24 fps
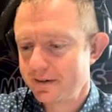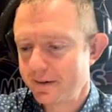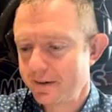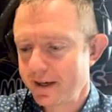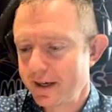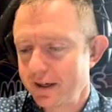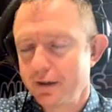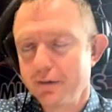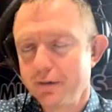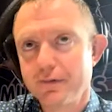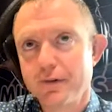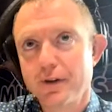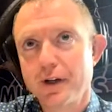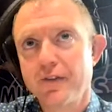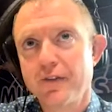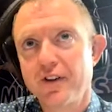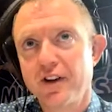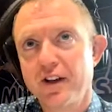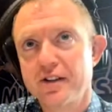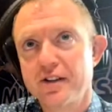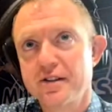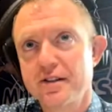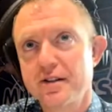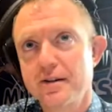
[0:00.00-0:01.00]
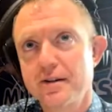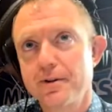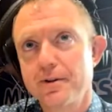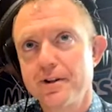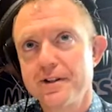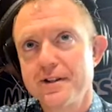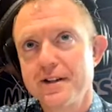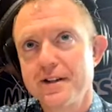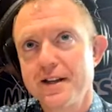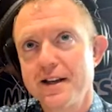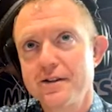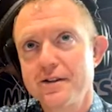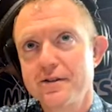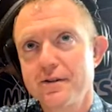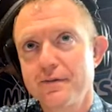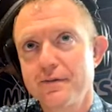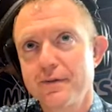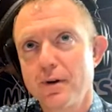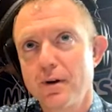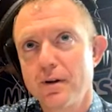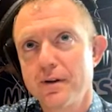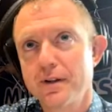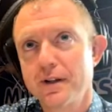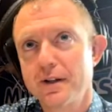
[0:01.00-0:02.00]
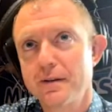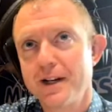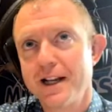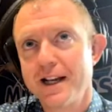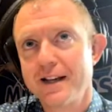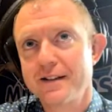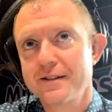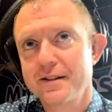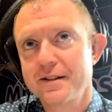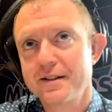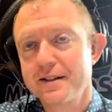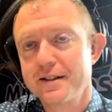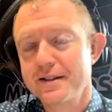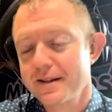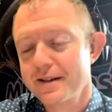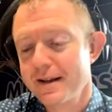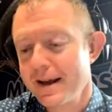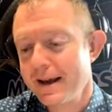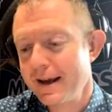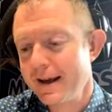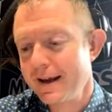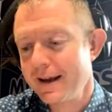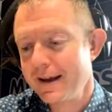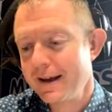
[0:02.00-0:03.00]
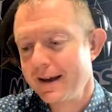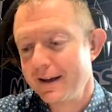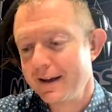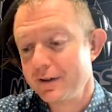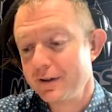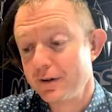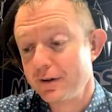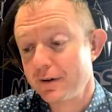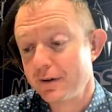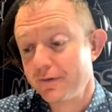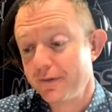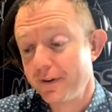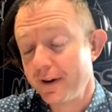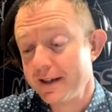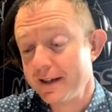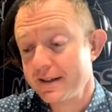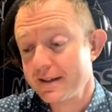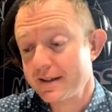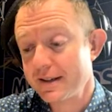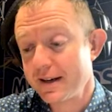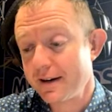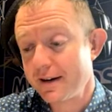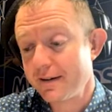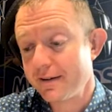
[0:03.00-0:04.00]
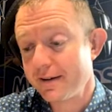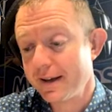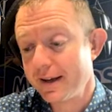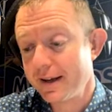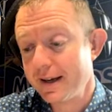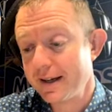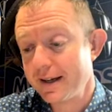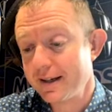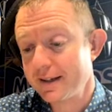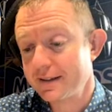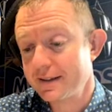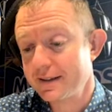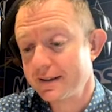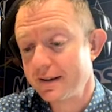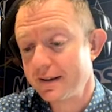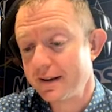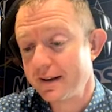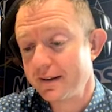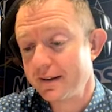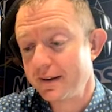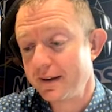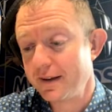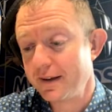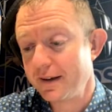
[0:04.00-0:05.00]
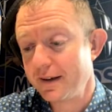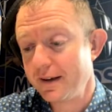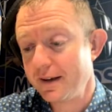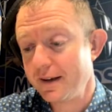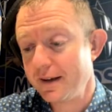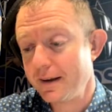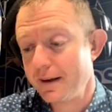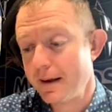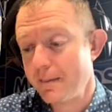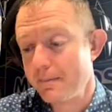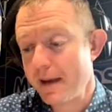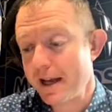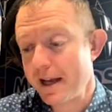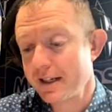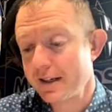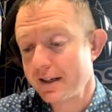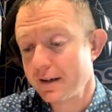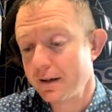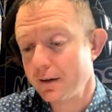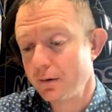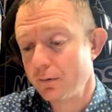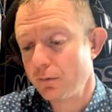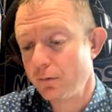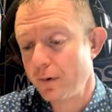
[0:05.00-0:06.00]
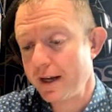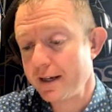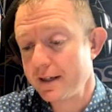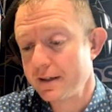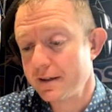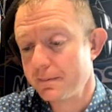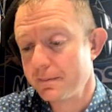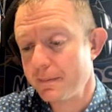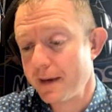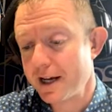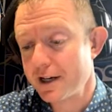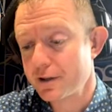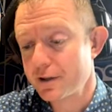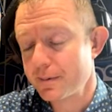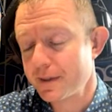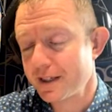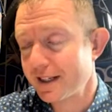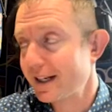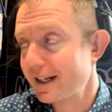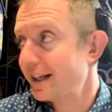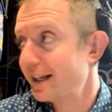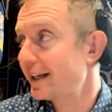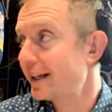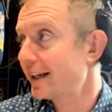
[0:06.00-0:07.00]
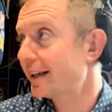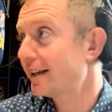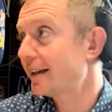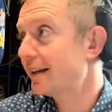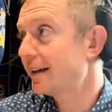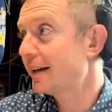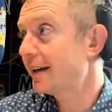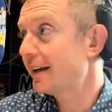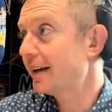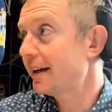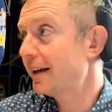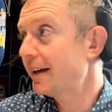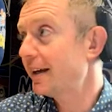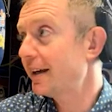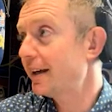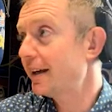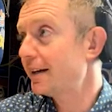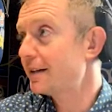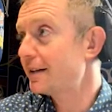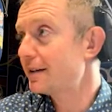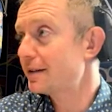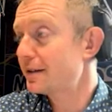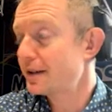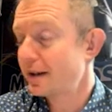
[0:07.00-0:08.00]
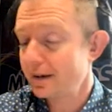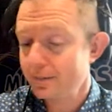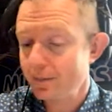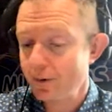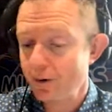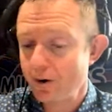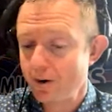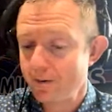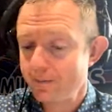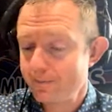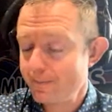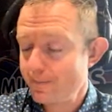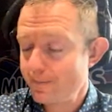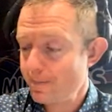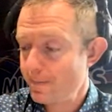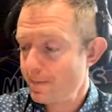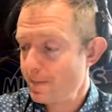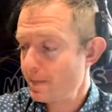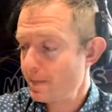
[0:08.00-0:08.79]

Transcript: Bennett, thank you for giving us an appreciation of all the complexities. And you can find Sarah at the Medical Weight Management Clinic in Tullamore.